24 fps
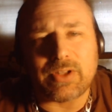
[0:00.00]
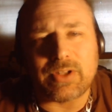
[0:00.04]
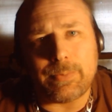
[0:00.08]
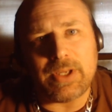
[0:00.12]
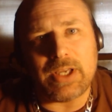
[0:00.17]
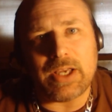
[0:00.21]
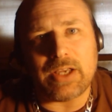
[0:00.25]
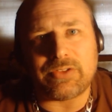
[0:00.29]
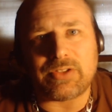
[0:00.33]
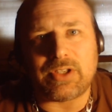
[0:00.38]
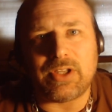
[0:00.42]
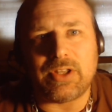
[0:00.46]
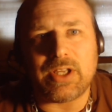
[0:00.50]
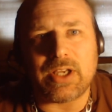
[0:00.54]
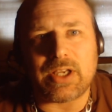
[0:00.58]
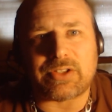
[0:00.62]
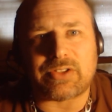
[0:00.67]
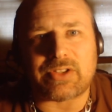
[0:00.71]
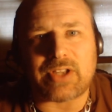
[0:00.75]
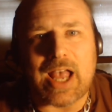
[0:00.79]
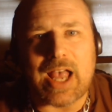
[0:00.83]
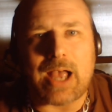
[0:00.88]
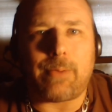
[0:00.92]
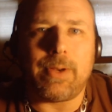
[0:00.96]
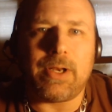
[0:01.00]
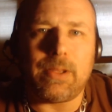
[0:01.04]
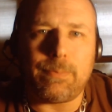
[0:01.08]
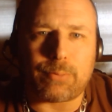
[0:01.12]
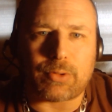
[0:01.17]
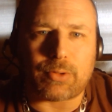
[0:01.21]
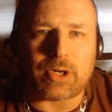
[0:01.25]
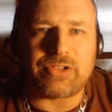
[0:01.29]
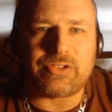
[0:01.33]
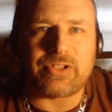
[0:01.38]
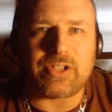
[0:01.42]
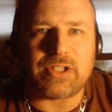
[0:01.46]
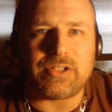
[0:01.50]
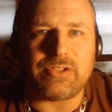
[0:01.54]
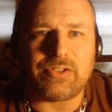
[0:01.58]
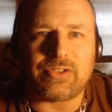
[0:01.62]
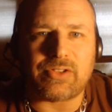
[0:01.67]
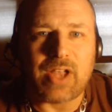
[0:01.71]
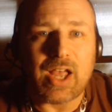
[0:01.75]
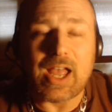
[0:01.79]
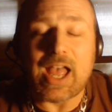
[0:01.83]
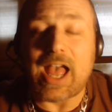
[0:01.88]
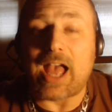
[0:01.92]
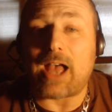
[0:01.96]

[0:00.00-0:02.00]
let me ask you this how many presidents,